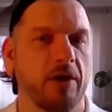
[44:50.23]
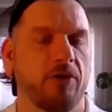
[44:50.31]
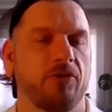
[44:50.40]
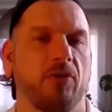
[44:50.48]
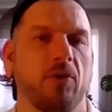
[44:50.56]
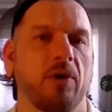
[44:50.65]

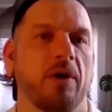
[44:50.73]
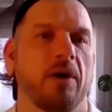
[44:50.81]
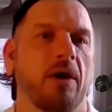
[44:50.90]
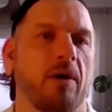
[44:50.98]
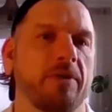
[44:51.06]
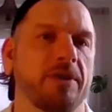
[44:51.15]
So
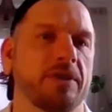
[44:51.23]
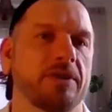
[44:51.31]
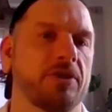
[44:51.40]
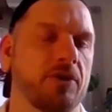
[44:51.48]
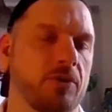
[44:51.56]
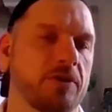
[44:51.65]
I mean,
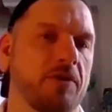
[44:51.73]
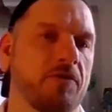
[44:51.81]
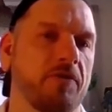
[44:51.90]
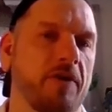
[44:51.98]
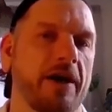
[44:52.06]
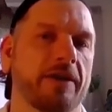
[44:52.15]
just due to the
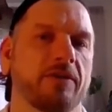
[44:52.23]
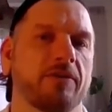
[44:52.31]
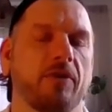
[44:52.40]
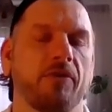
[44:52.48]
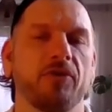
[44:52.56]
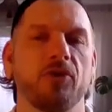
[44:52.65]
fact
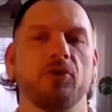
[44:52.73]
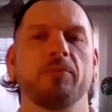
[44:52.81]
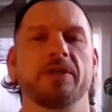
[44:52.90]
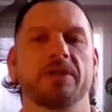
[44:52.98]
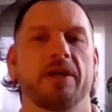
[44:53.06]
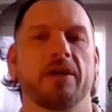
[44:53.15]
of
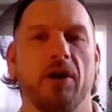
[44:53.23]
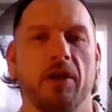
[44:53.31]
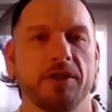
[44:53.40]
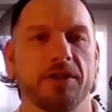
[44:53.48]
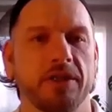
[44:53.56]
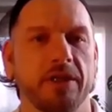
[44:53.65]
human
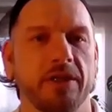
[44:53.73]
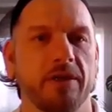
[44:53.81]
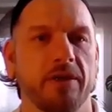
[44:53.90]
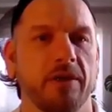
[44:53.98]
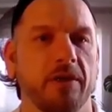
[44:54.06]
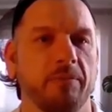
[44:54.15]

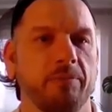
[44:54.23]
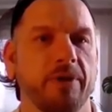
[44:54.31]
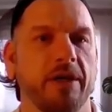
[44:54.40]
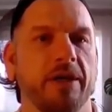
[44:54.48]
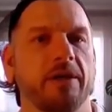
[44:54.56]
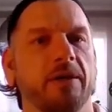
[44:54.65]
psychology
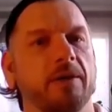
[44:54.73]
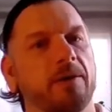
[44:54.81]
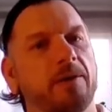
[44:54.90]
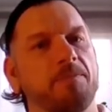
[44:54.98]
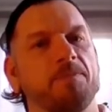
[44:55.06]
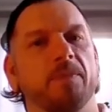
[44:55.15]
being
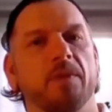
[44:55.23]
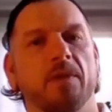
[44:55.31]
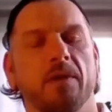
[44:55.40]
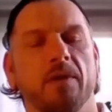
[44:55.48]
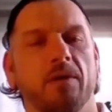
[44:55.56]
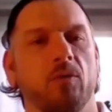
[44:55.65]

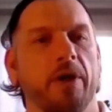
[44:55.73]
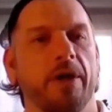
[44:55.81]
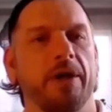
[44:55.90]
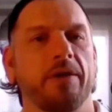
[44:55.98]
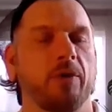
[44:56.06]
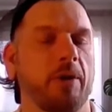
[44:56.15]

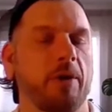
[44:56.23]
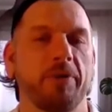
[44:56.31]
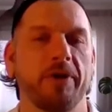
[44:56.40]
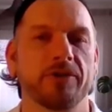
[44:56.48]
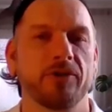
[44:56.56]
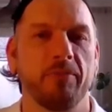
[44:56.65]
when a
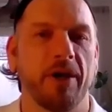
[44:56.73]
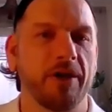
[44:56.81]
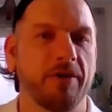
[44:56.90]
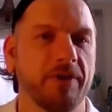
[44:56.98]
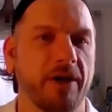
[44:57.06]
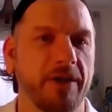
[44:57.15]
piercer
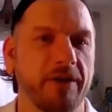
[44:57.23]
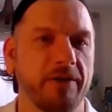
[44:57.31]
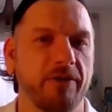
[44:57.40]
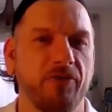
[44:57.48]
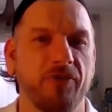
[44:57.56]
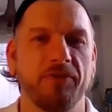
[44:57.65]
might have
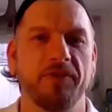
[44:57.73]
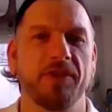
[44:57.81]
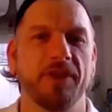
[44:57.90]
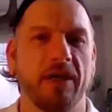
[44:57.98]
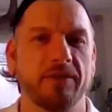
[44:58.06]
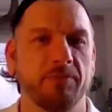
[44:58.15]
done
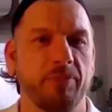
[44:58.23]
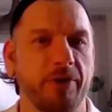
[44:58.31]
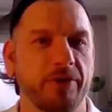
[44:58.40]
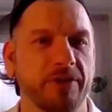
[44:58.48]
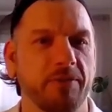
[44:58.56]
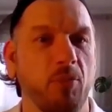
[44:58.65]
50,000
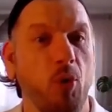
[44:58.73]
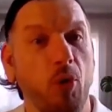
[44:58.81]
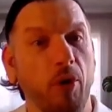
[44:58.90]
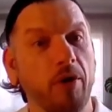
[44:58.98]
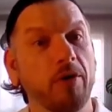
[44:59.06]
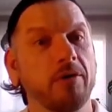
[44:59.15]
piercing
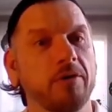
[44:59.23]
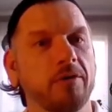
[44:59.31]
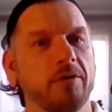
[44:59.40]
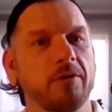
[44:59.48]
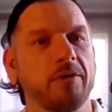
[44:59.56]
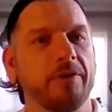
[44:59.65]
more
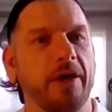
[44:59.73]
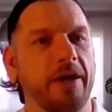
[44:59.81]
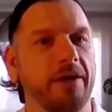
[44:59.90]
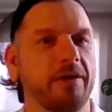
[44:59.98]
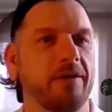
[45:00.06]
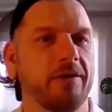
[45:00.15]

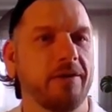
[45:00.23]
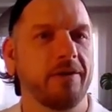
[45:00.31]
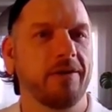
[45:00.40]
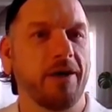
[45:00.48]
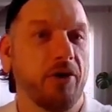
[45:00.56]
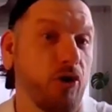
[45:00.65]
than
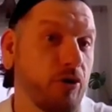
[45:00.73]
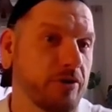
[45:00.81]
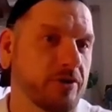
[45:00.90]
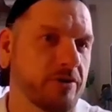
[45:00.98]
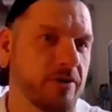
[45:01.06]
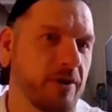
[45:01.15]
a
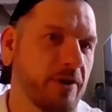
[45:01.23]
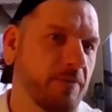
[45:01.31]
nurse,